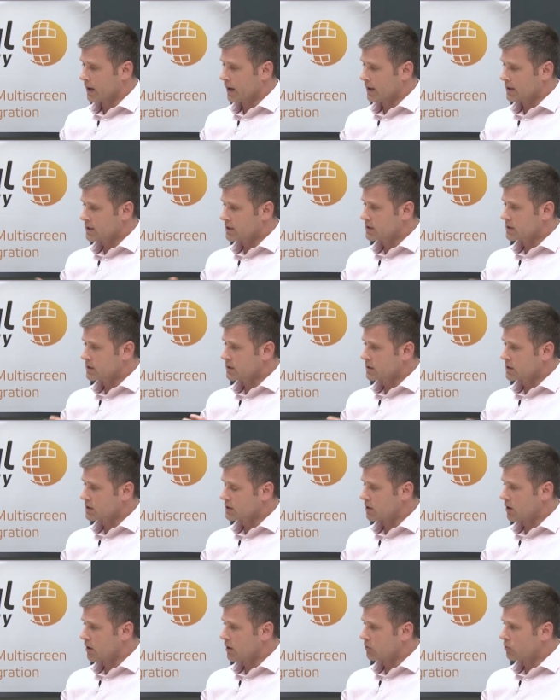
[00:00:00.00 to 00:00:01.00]
I
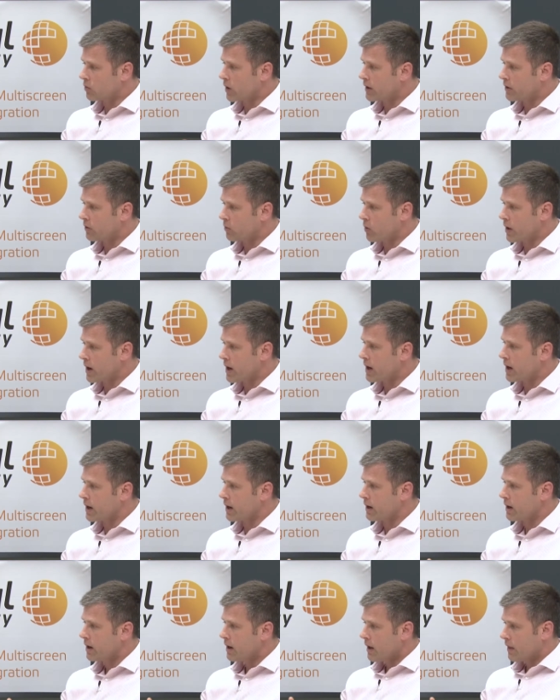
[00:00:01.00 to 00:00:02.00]
saw right
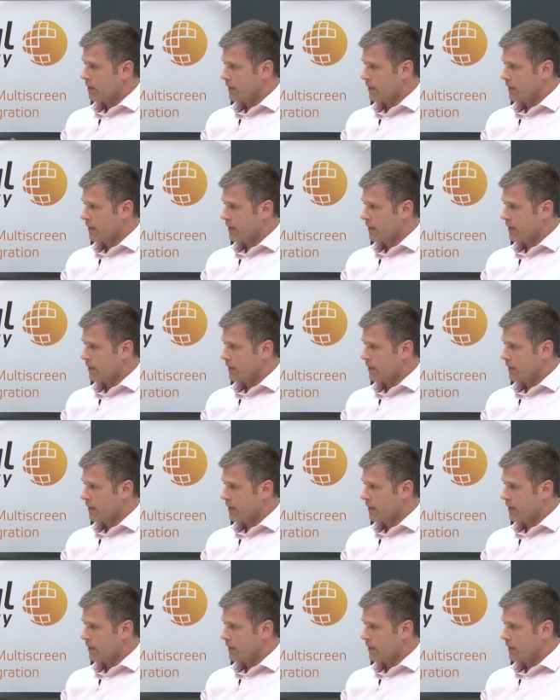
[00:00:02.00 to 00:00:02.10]
away